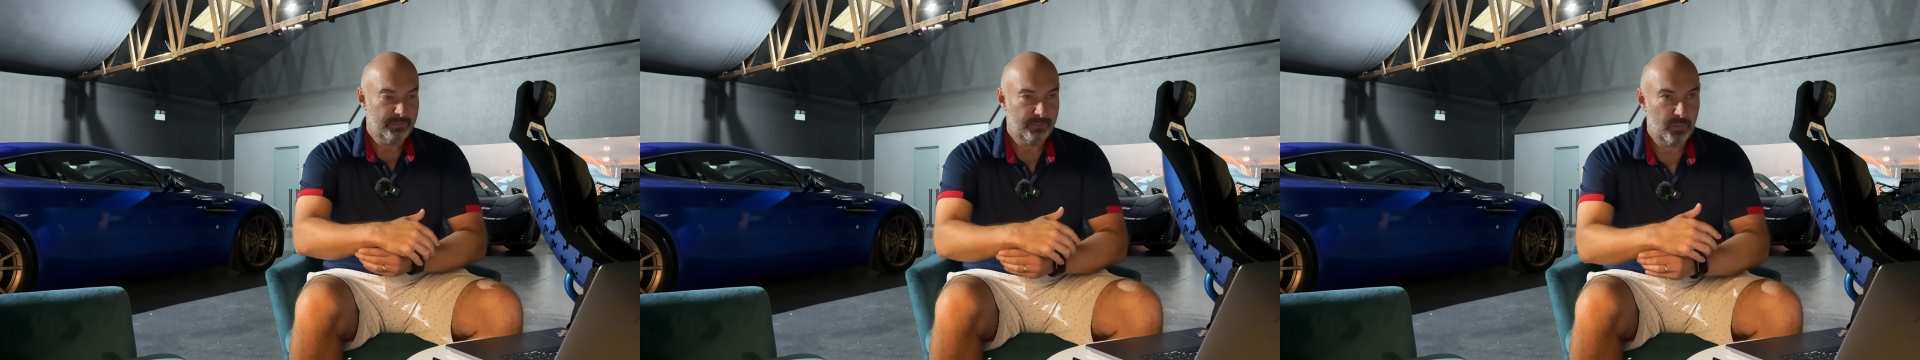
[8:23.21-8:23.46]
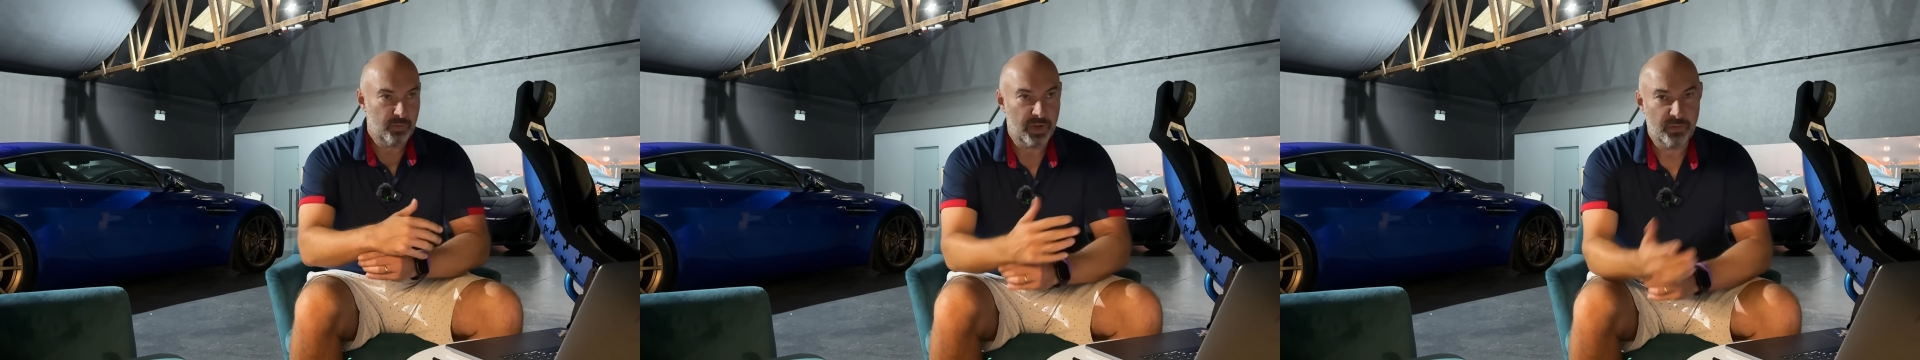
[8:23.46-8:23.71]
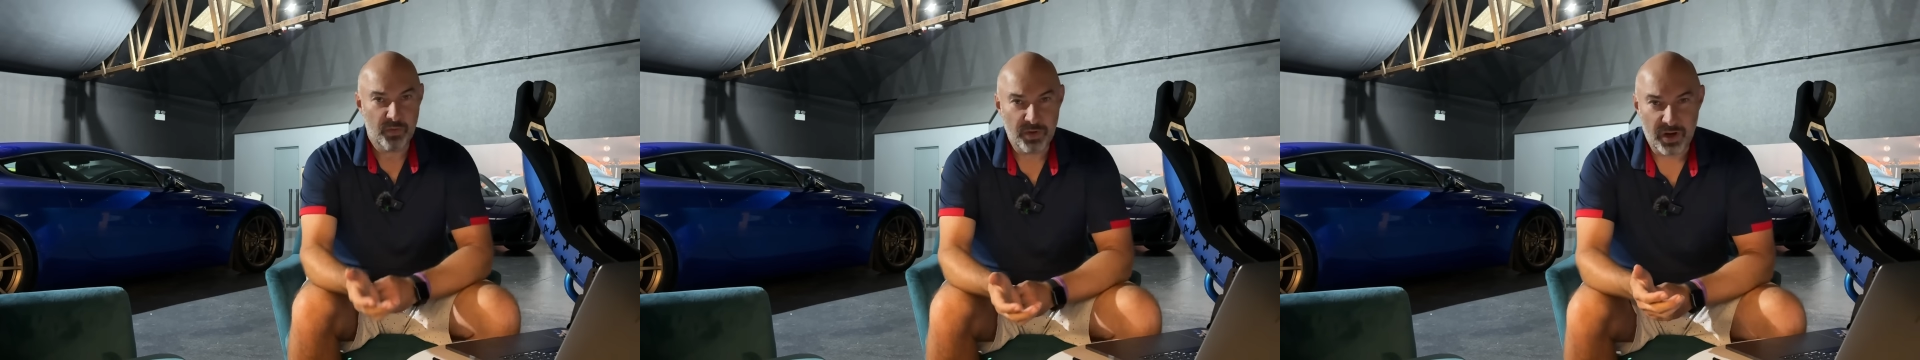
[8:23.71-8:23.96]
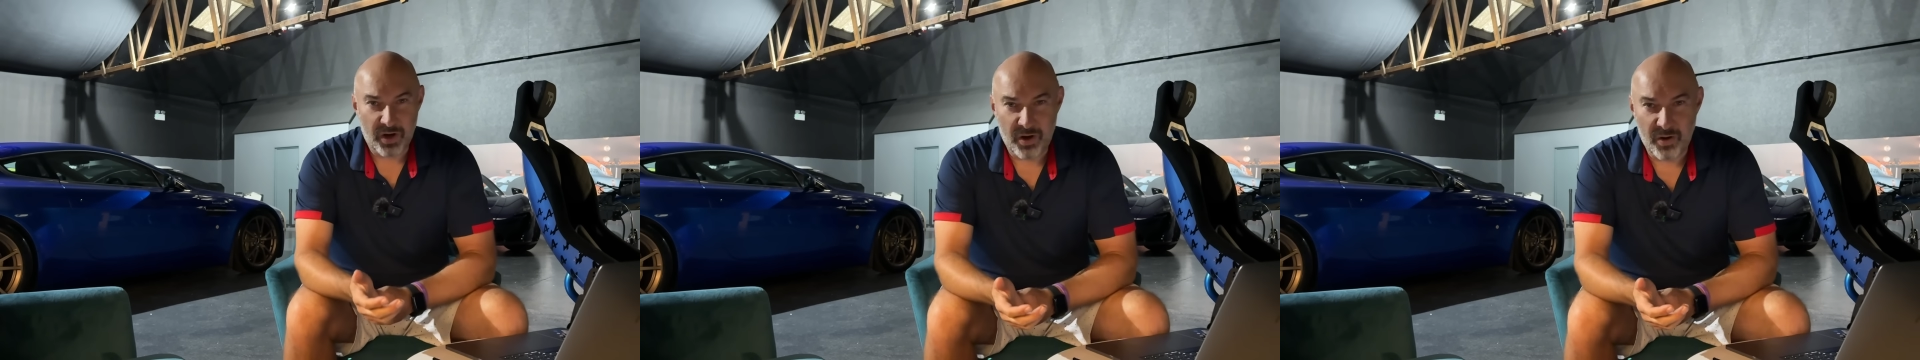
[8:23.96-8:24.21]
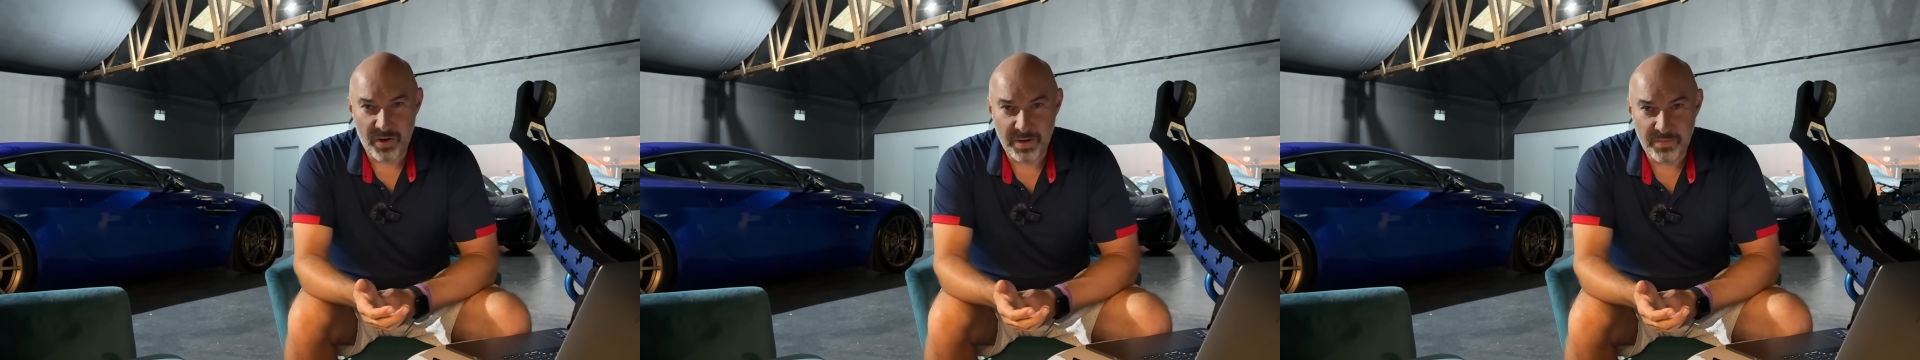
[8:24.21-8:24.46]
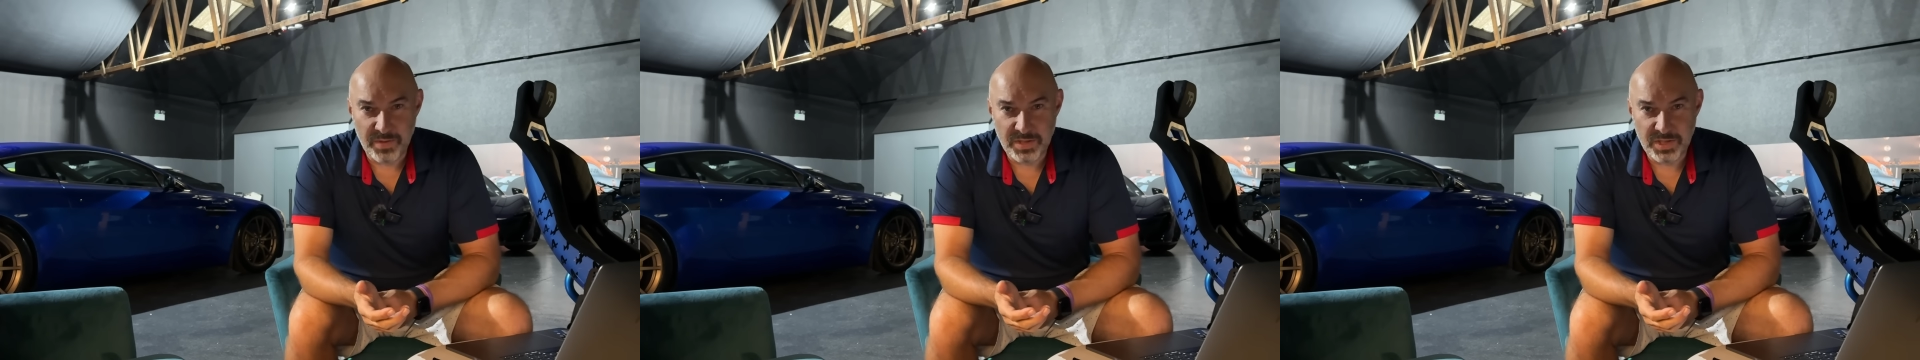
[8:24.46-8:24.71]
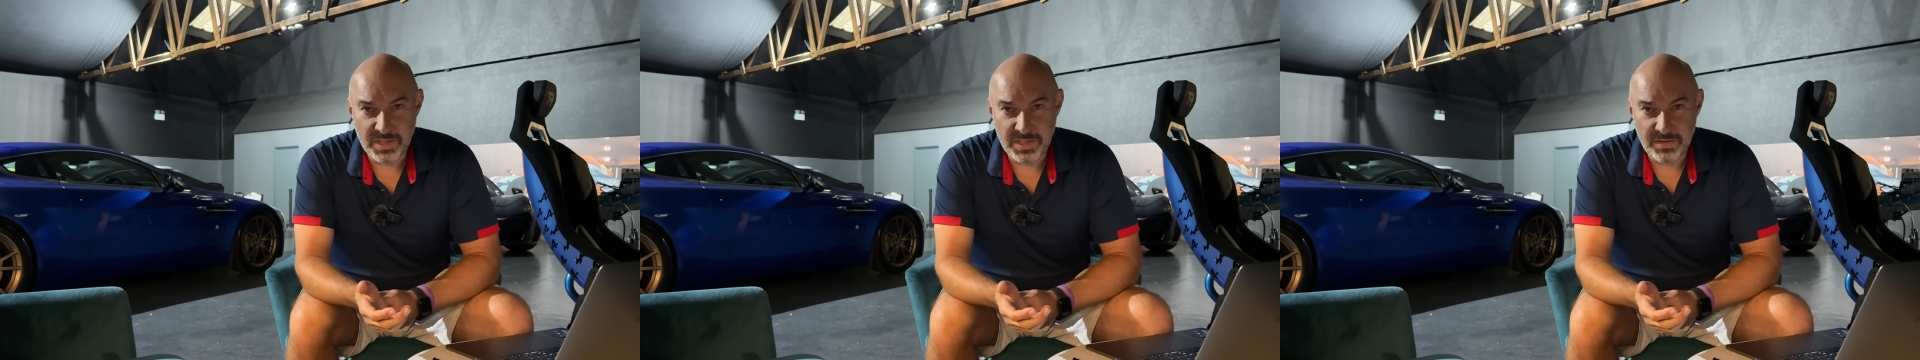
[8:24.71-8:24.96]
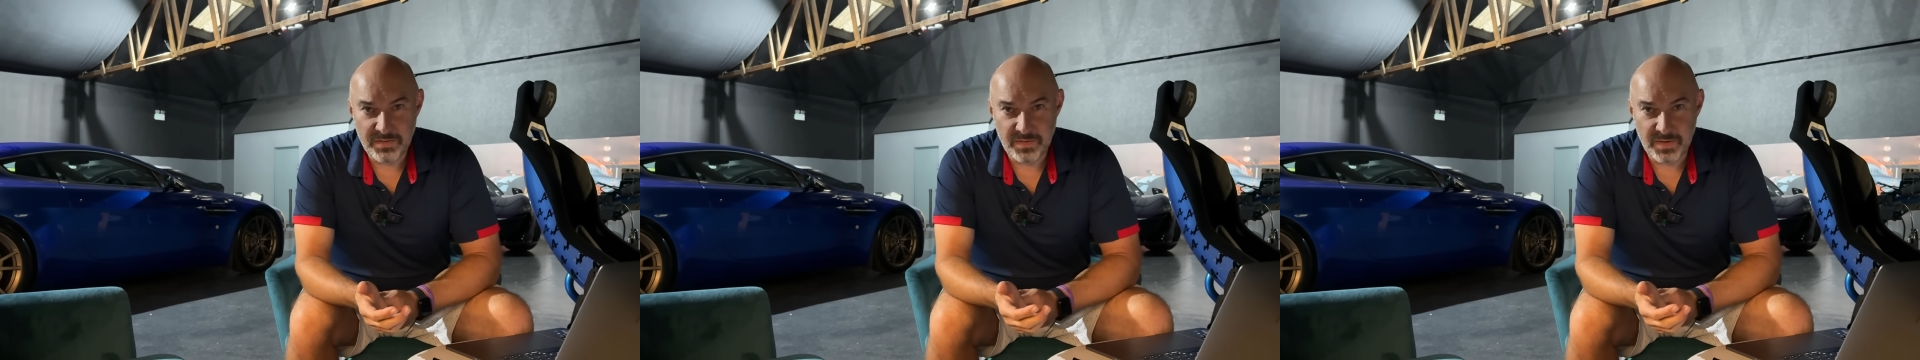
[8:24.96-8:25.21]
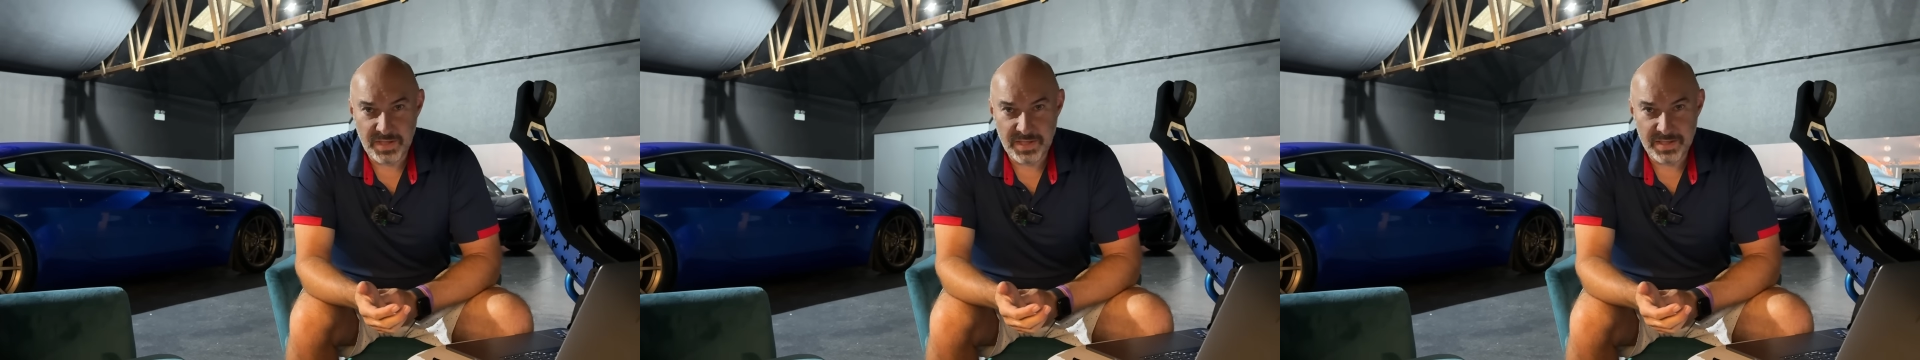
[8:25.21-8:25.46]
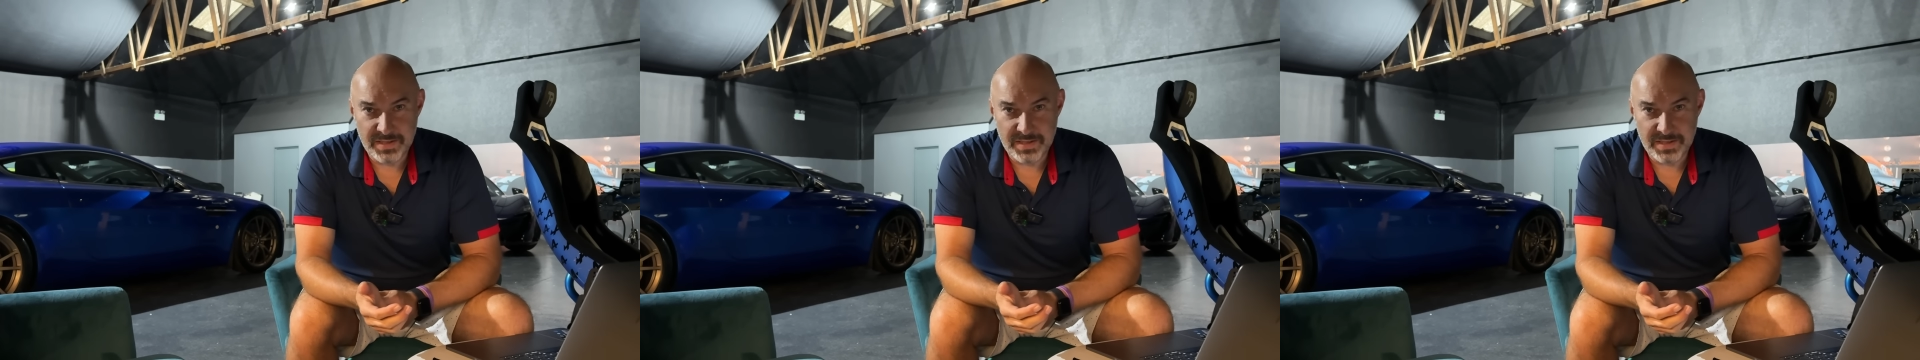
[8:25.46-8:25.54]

will they want a hybrid GT3?